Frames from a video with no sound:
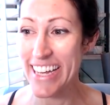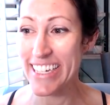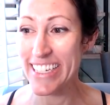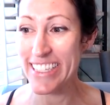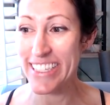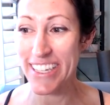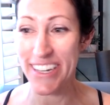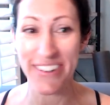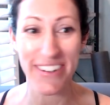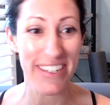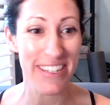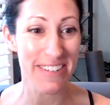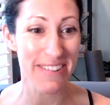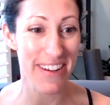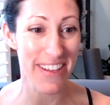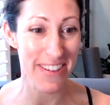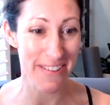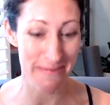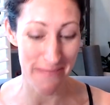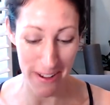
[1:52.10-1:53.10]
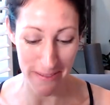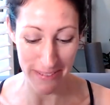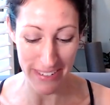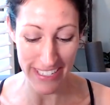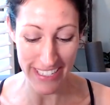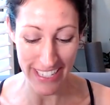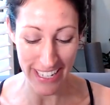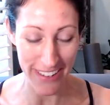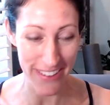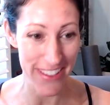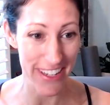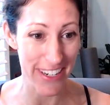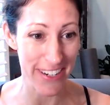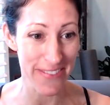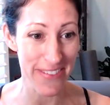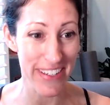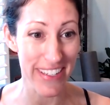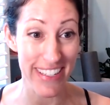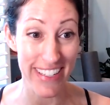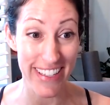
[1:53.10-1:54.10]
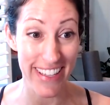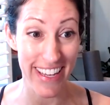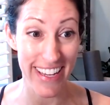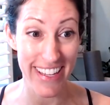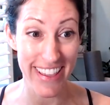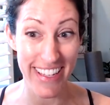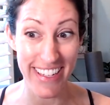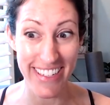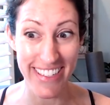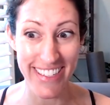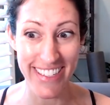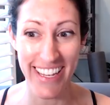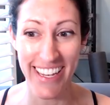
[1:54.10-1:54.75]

so, any other mommies out there feeling like this?